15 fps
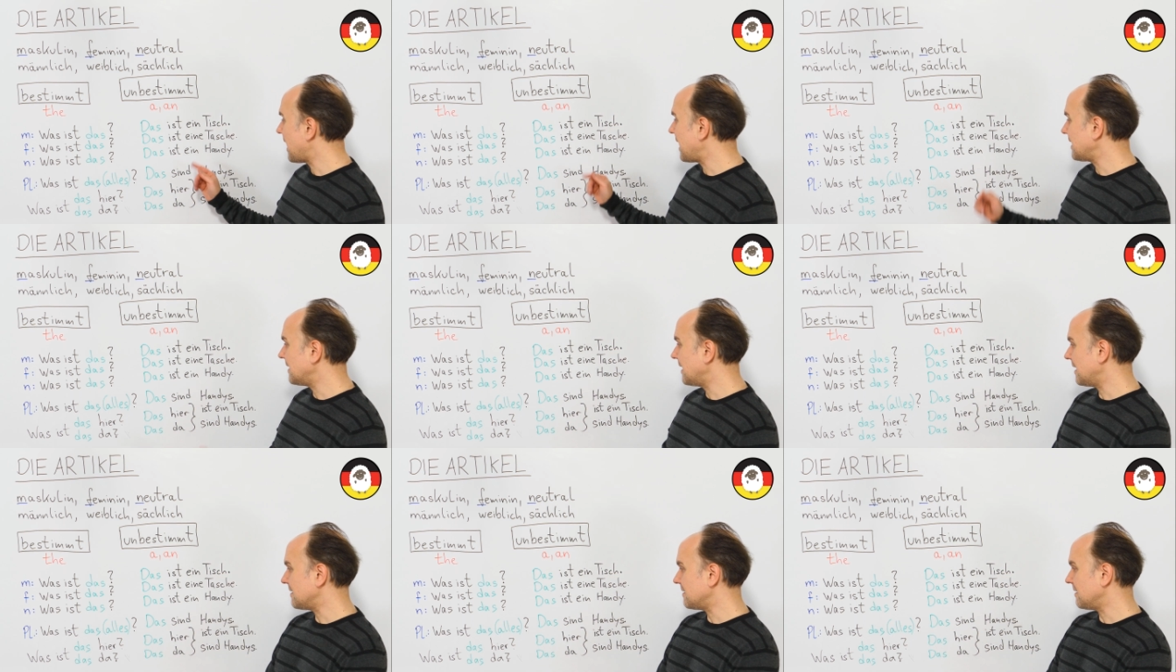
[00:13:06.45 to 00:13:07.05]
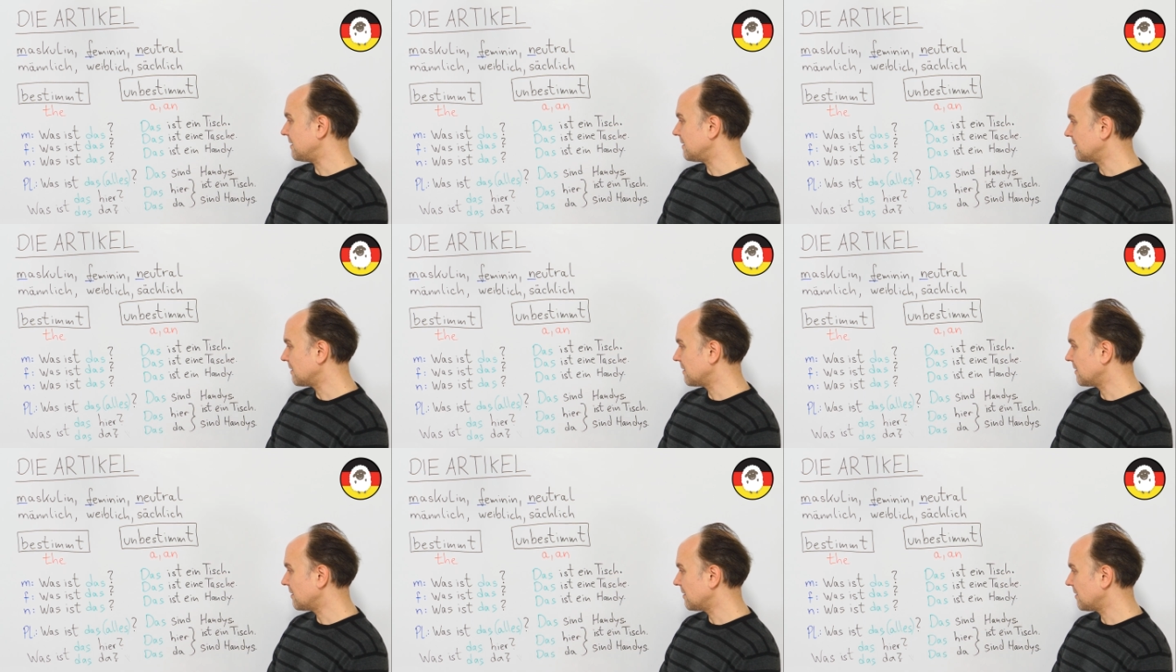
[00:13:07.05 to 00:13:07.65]
Ein Handy.
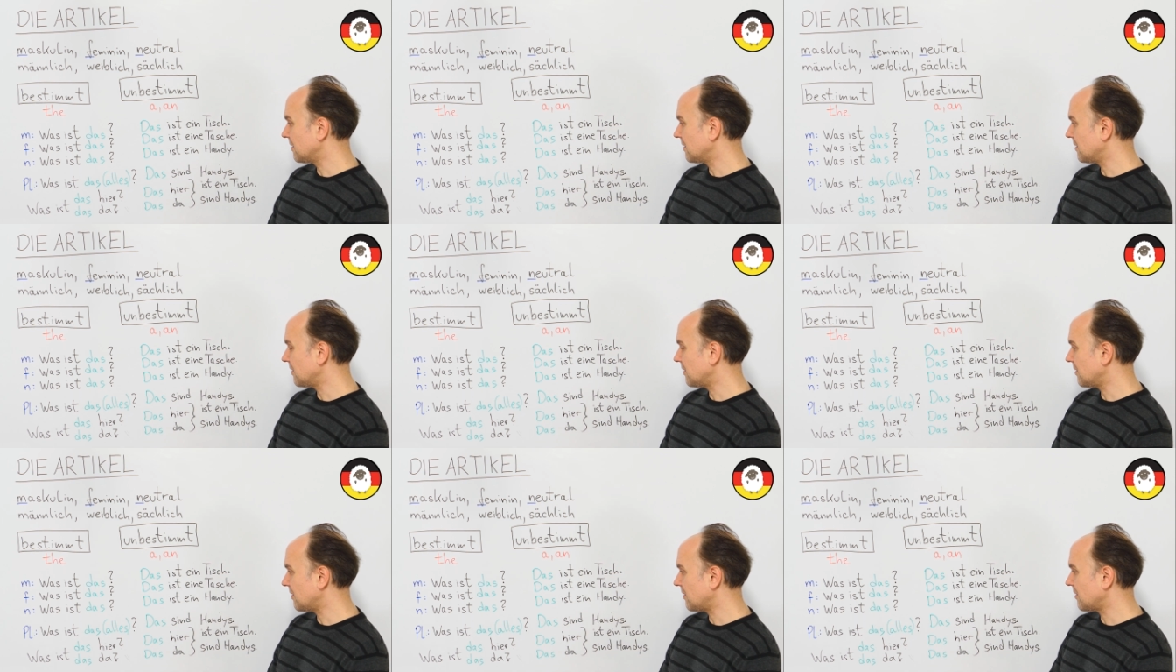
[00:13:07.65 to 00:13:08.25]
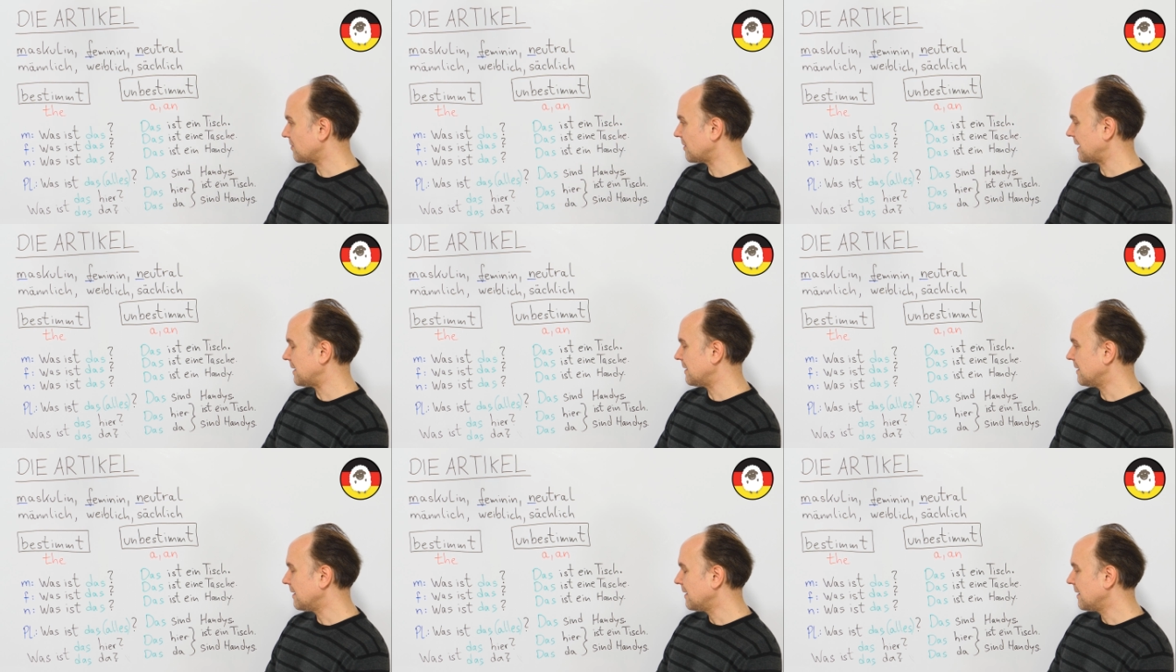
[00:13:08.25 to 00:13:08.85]
All
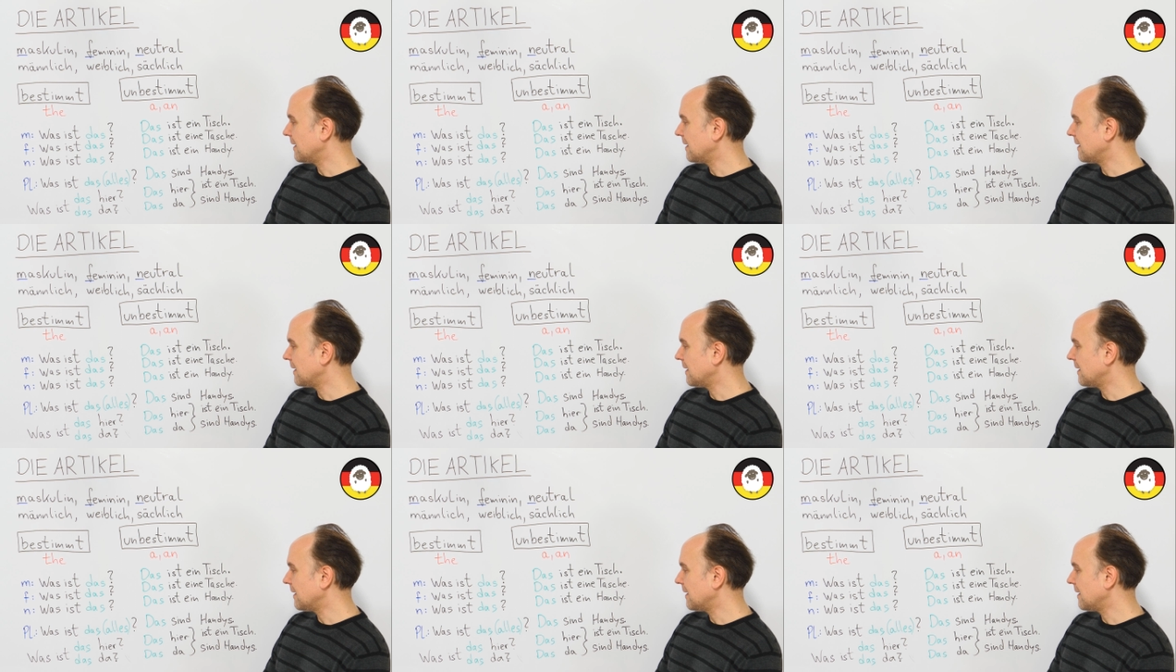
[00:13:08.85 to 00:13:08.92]
right.